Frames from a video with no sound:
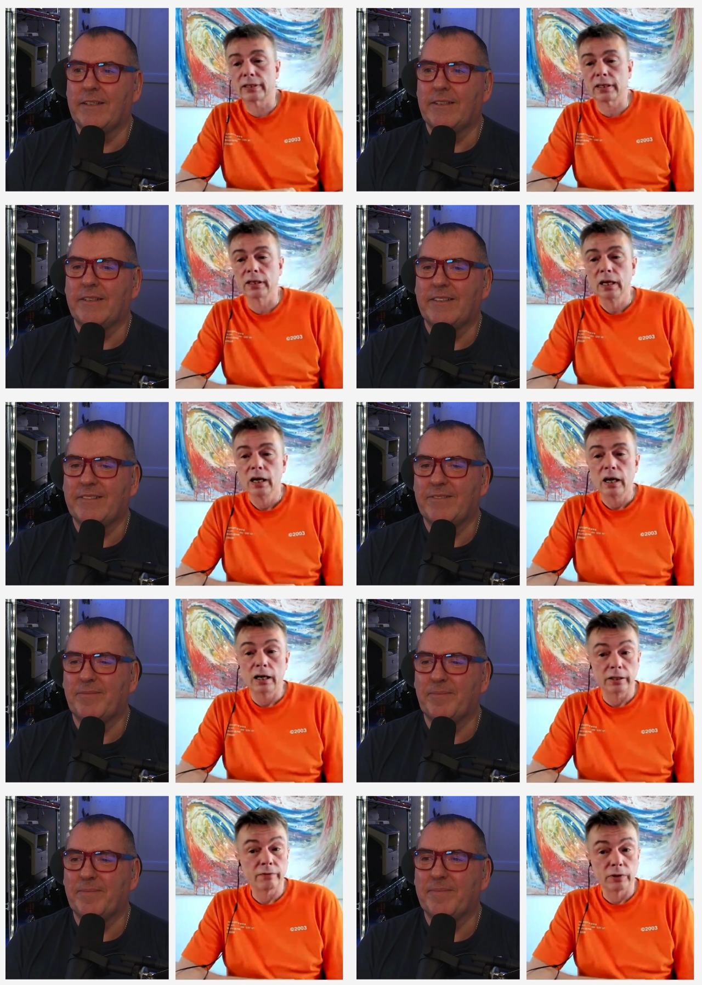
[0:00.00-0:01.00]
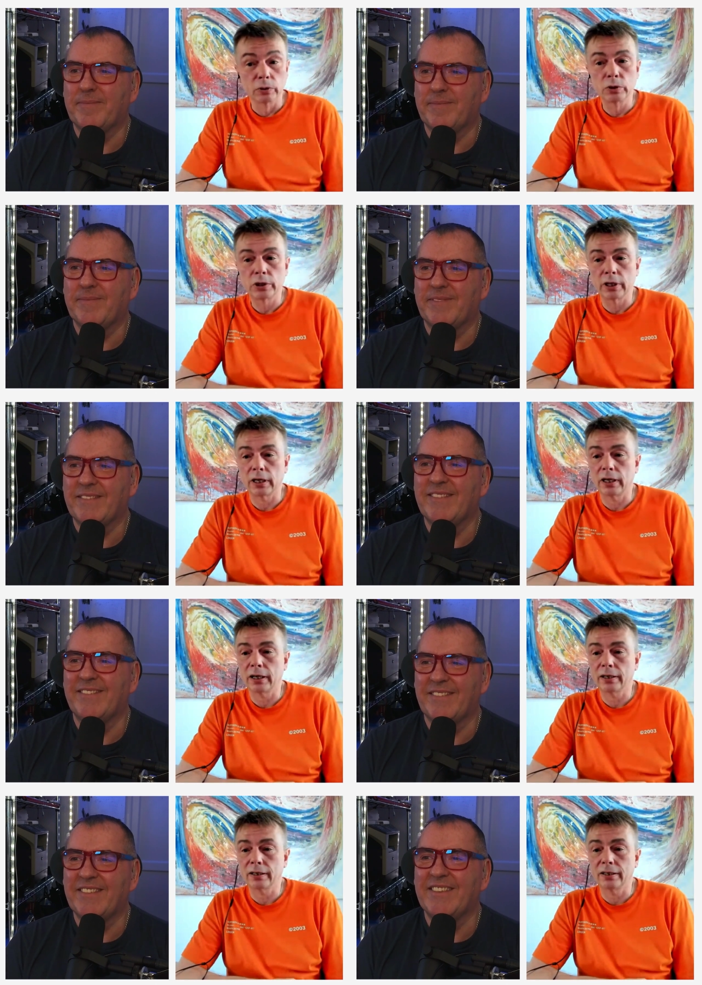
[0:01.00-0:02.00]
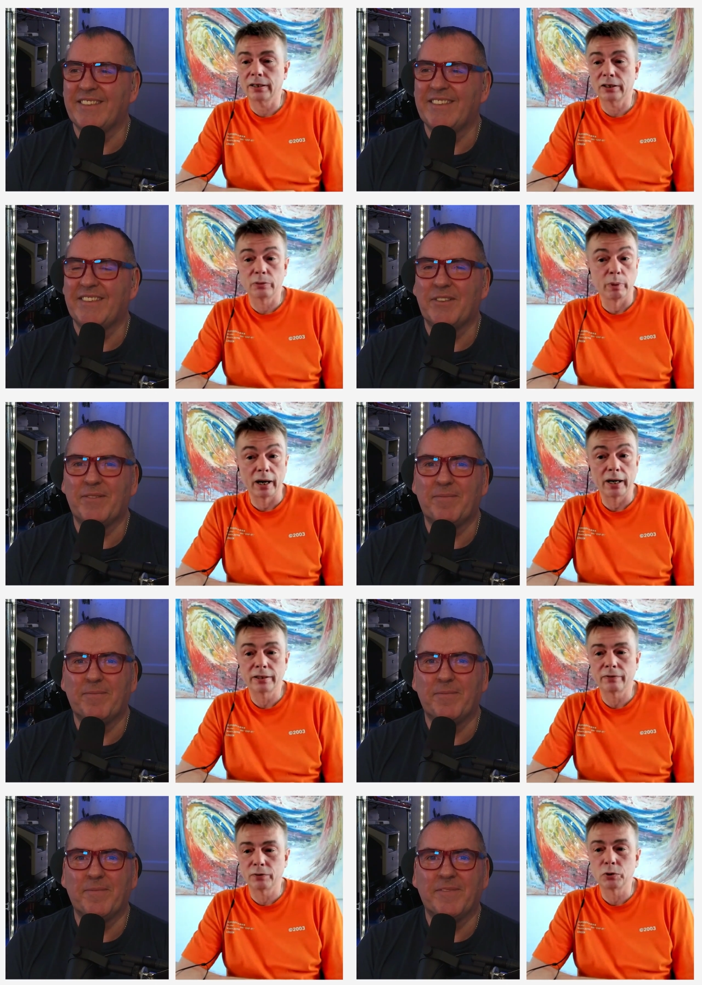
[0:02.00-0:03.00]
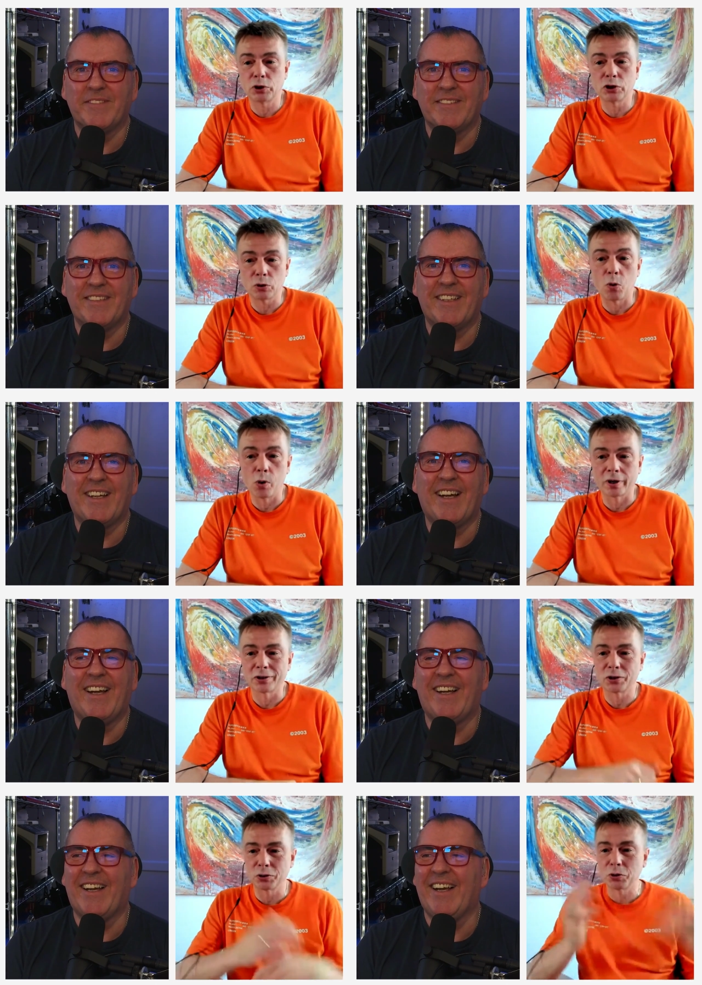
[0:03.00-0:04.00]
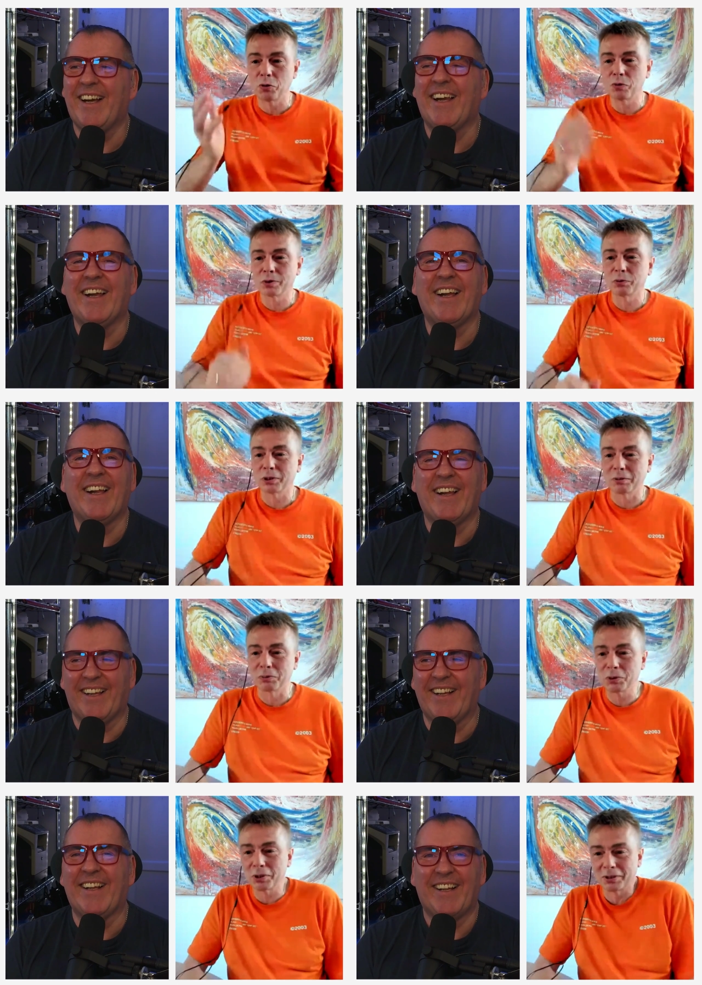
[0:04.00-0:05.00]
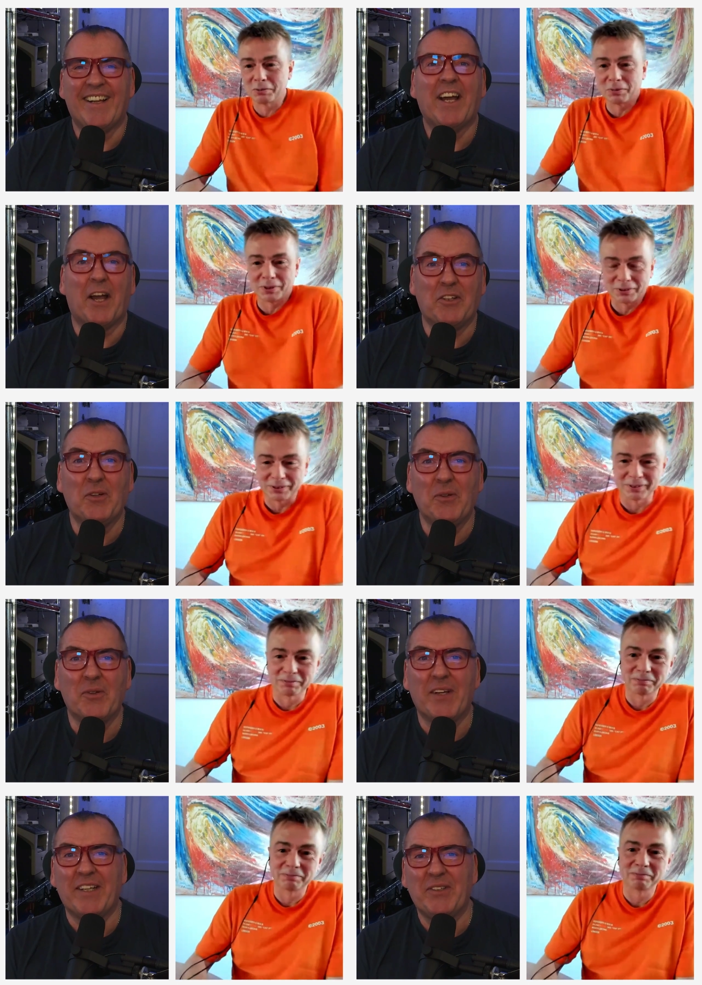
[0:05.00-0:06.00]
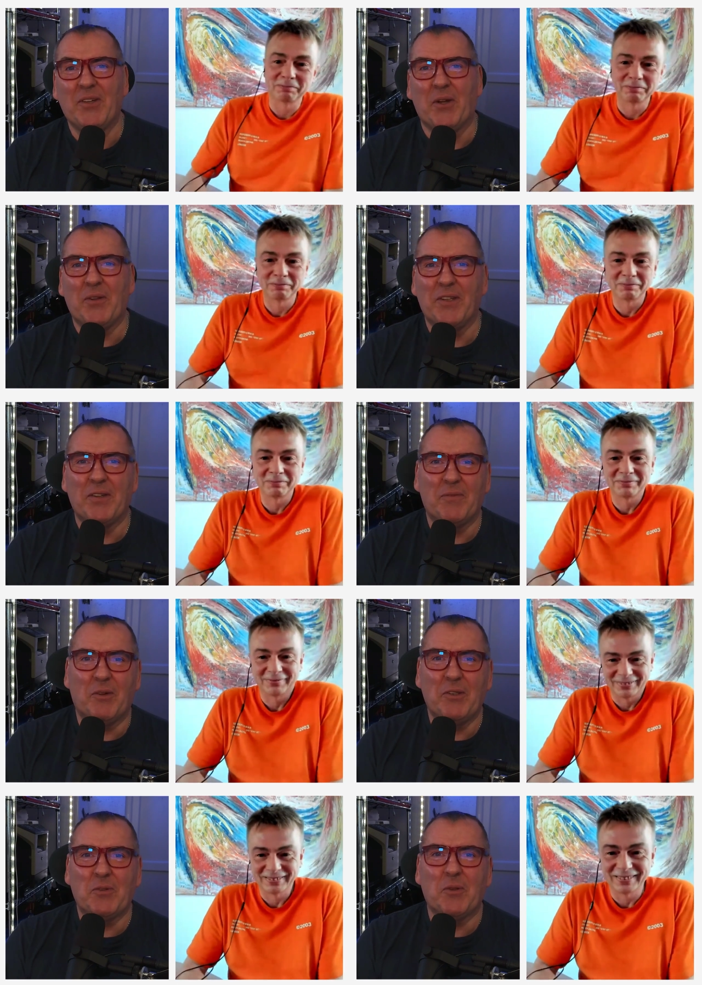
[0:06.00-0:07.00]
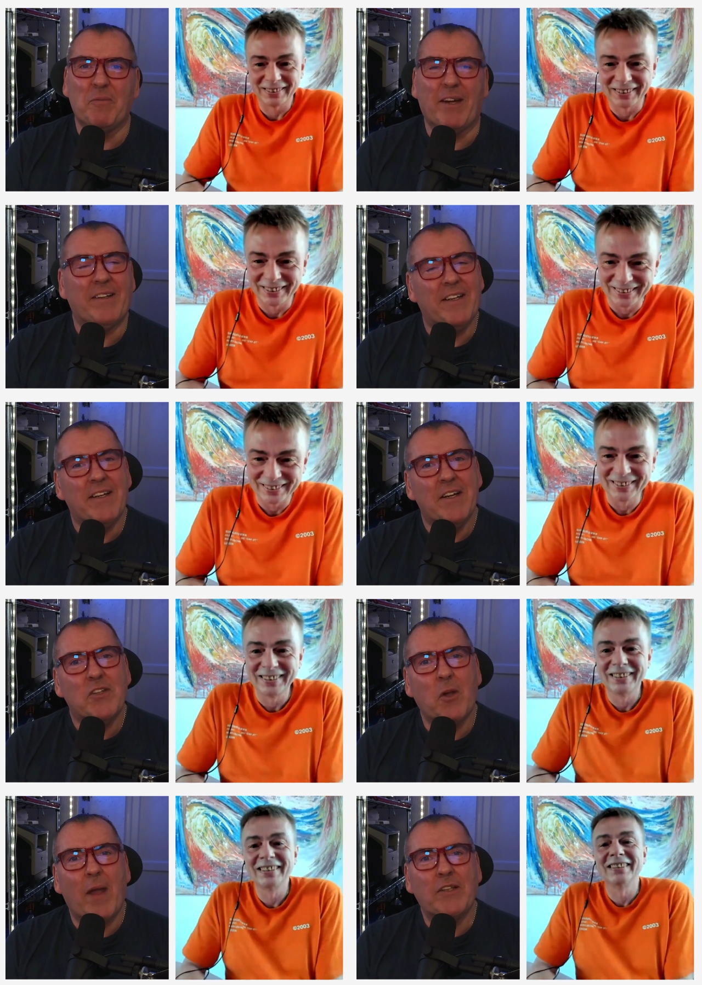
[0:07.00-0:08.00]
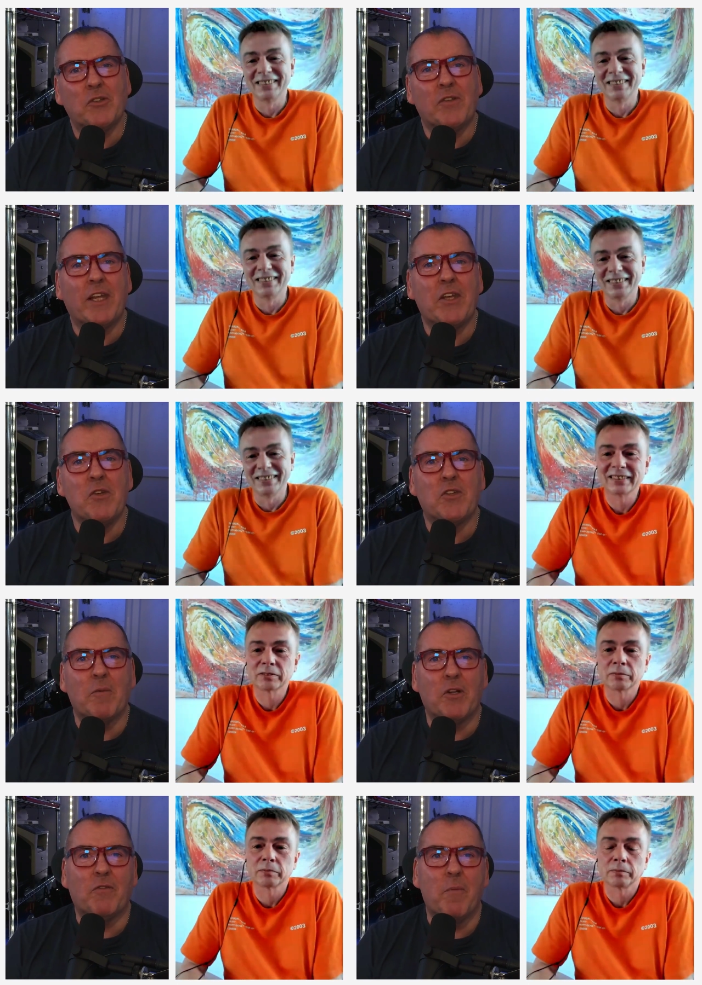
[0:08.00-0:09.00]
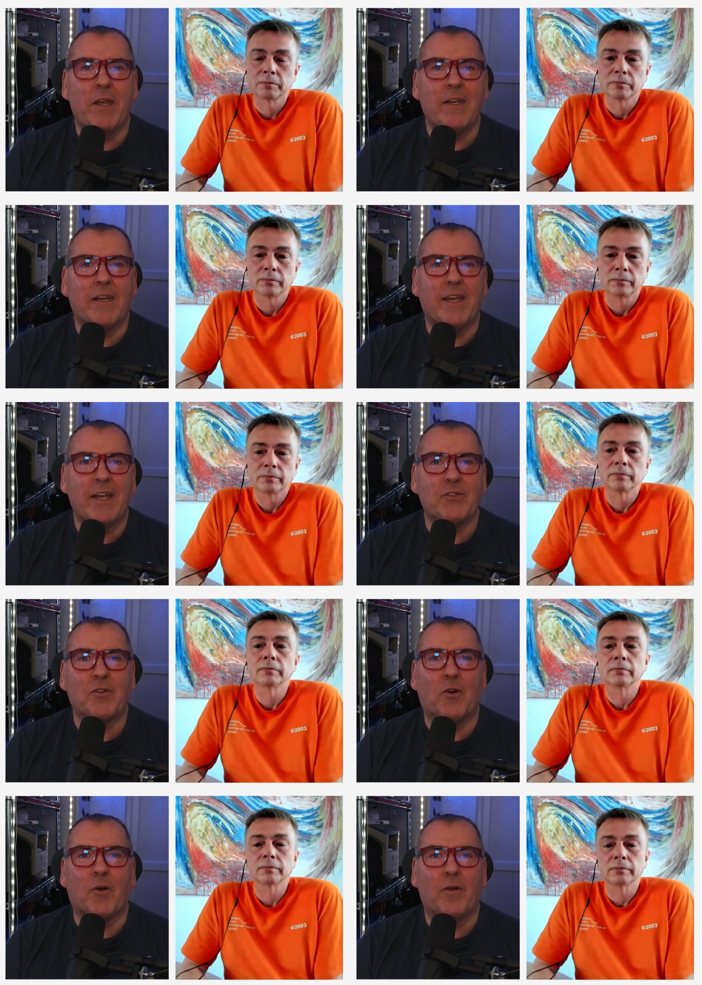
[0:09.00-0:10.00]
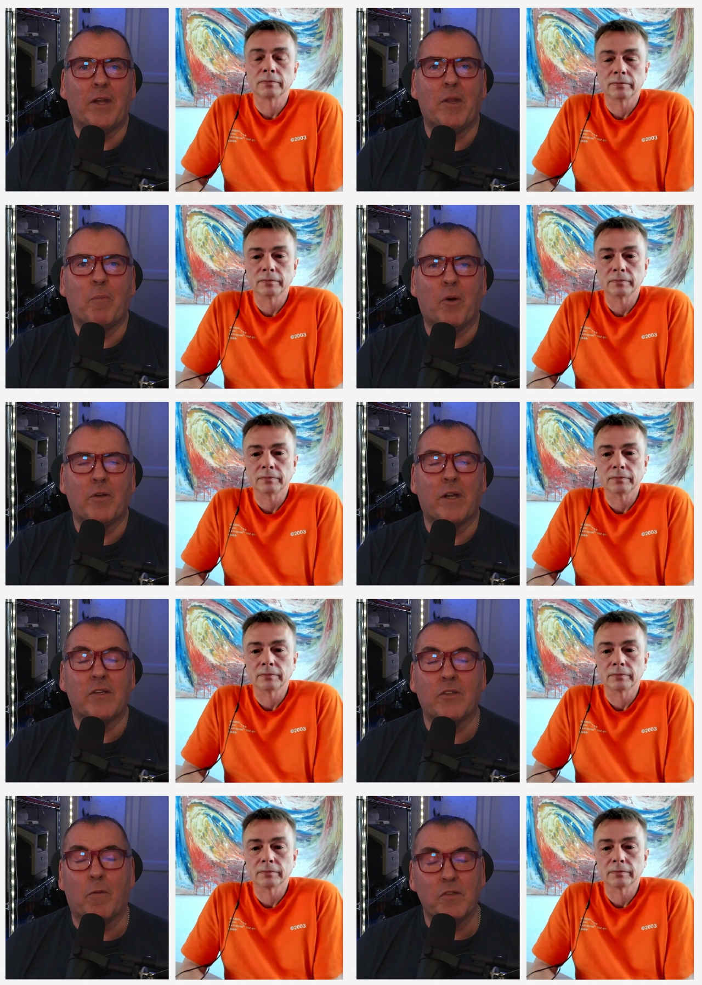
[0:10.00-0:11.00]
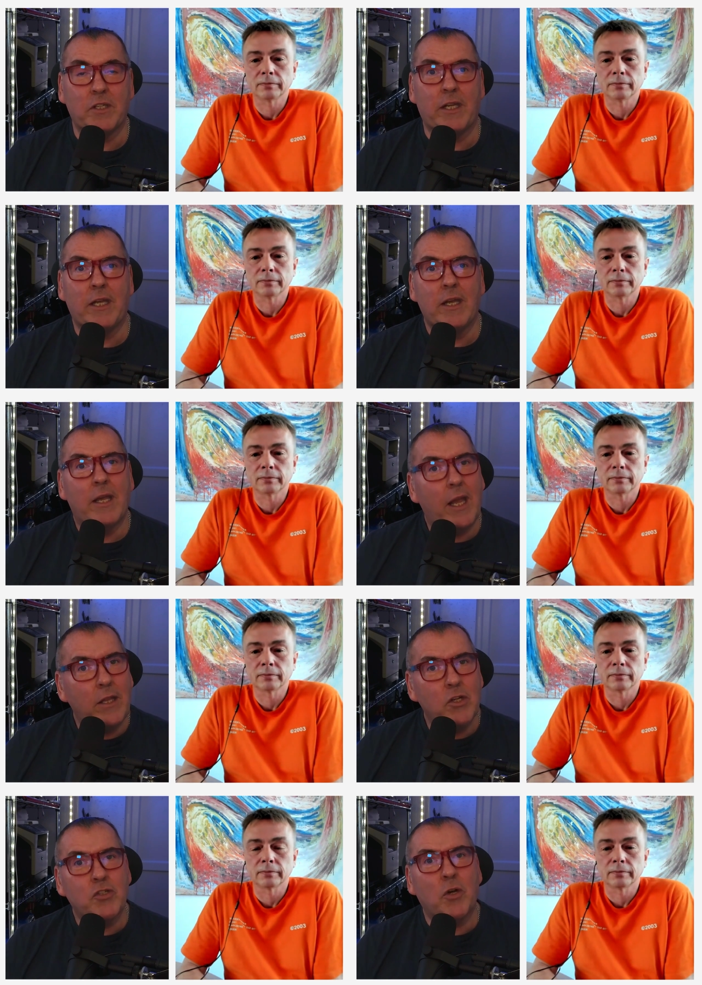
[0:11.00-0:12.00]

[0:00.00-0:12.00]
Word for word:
Speaker 1: if I sell uh, the future uh, uh, is bright, the future is orange. You know what, what I'm talking about. I do.
Speaker 2: I do know what you're talking about. So Anton, thank you so much for being a guest on the podcast. Obviously in